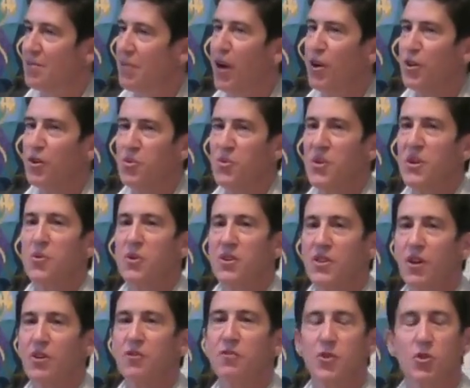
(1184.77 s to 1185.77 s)
partnering with
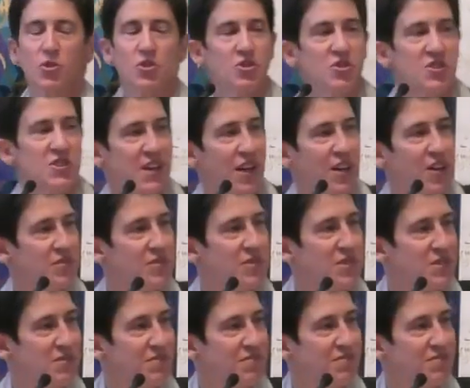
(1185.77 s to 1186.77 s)
our future selves.